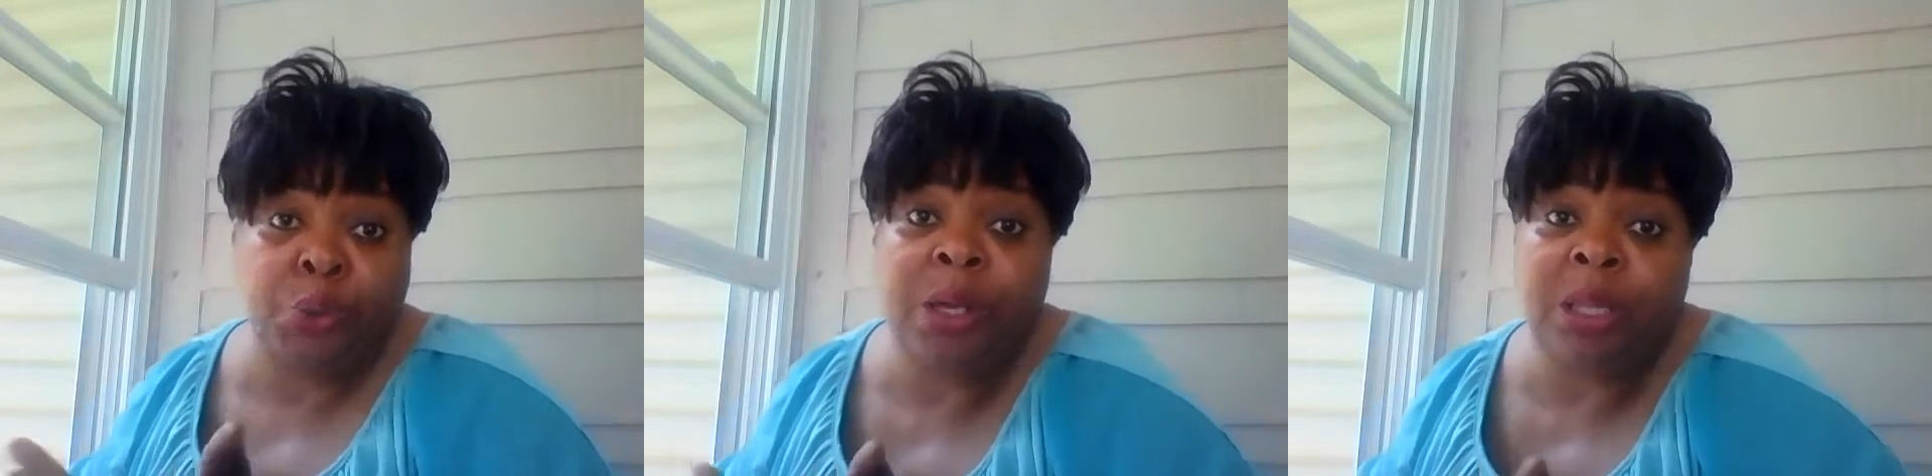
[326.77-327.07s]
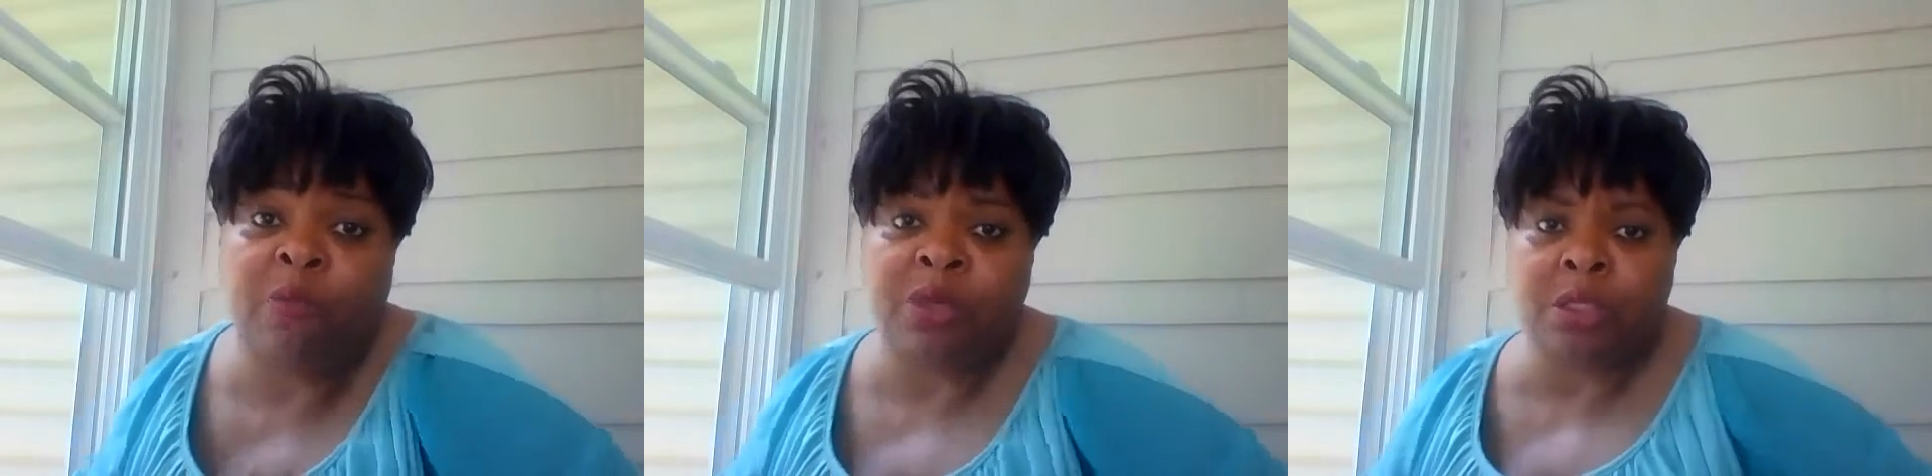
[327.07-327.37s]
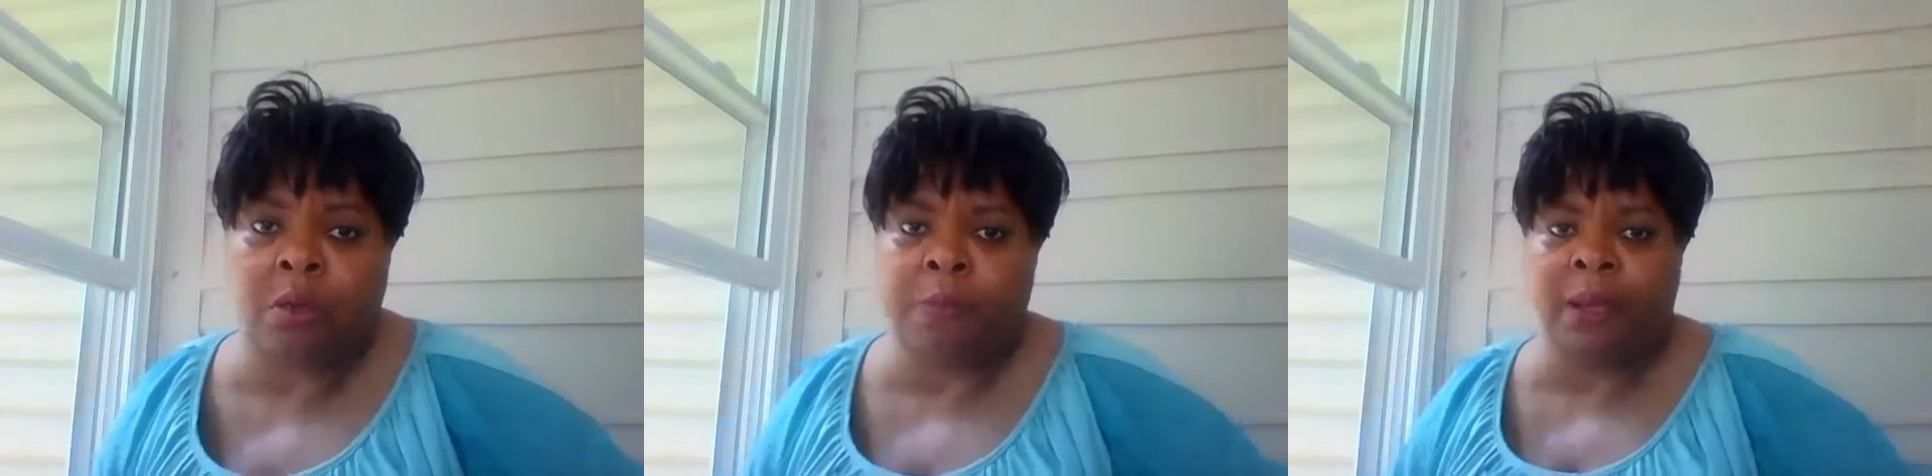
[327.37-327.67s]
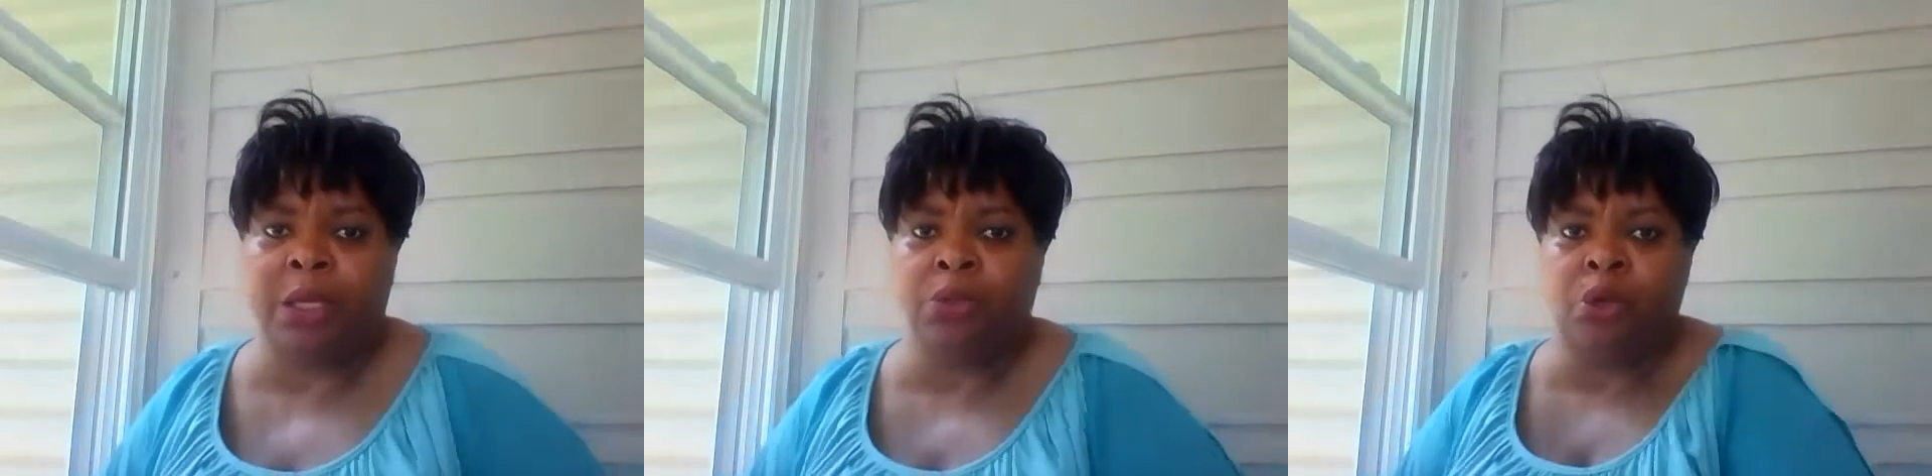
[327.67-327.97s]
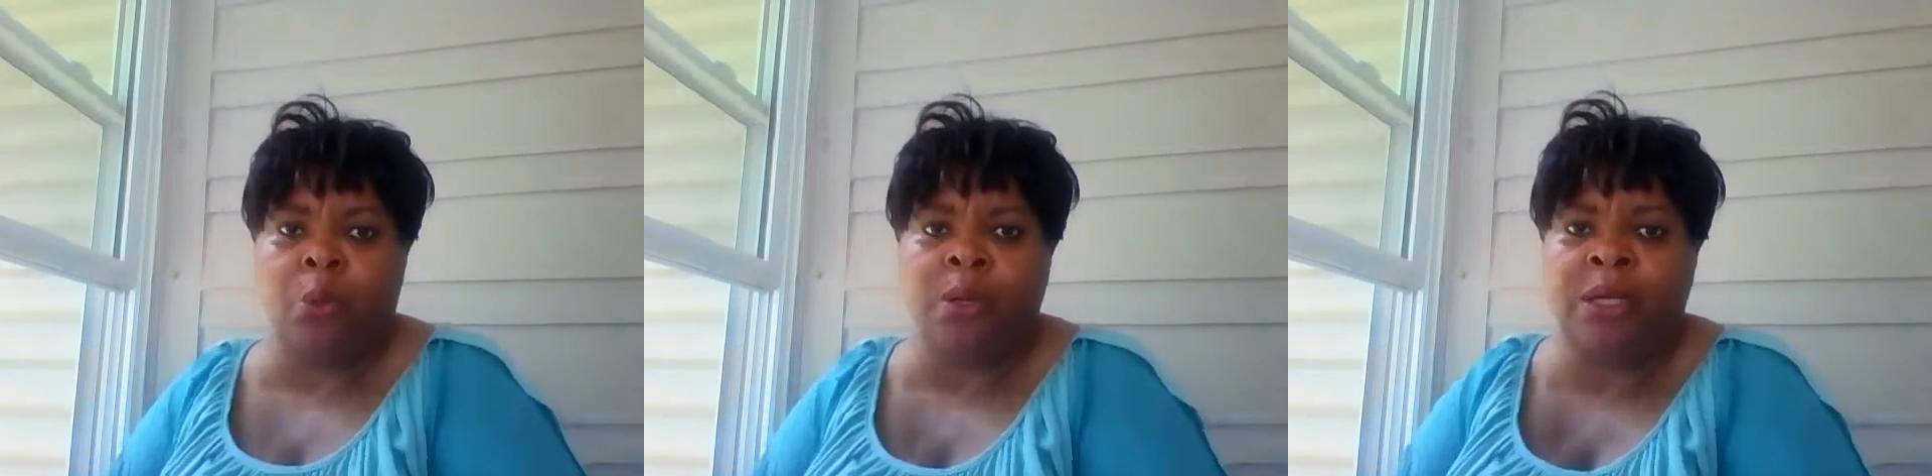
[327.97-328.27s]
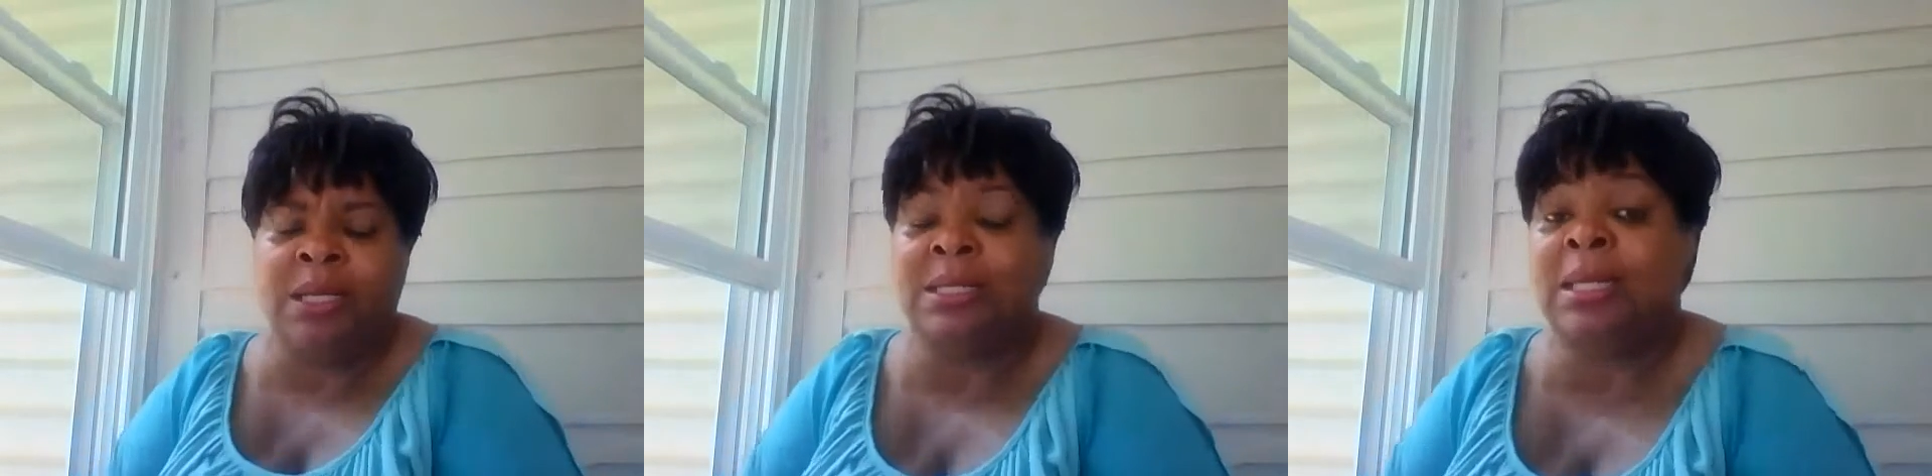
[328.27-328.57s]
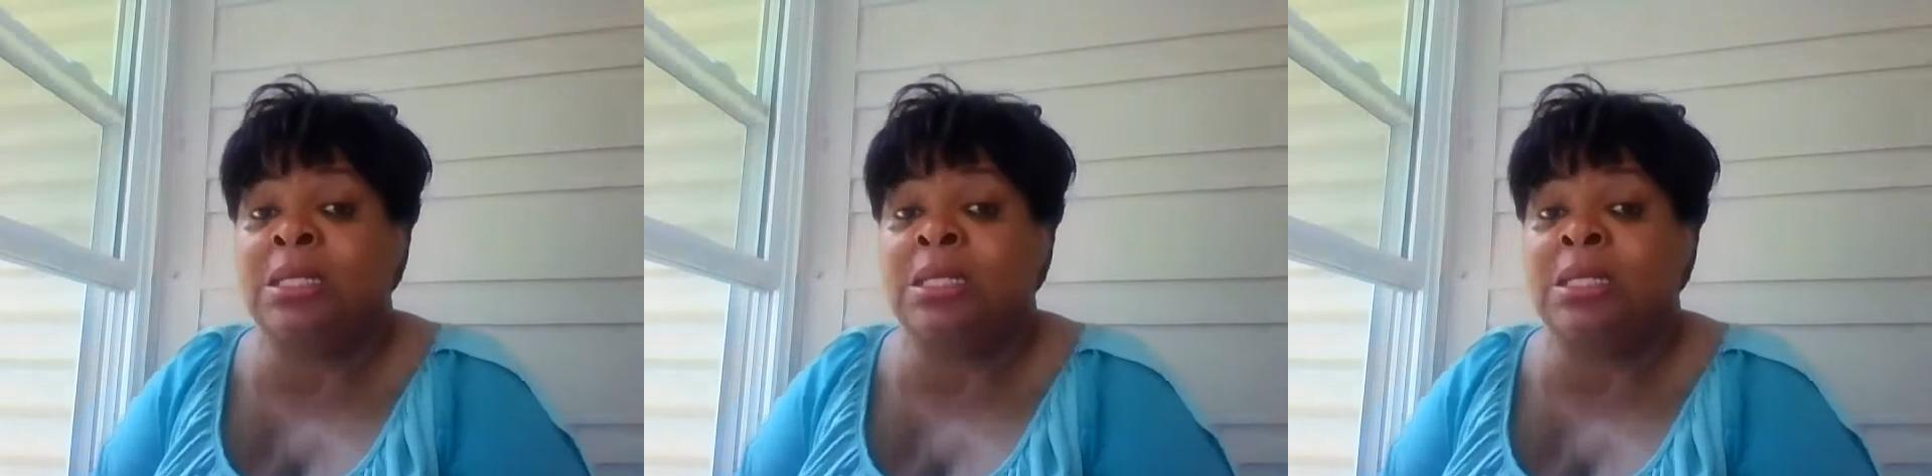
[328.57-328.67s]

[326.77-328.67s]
You're in the physical plane. You know what it is.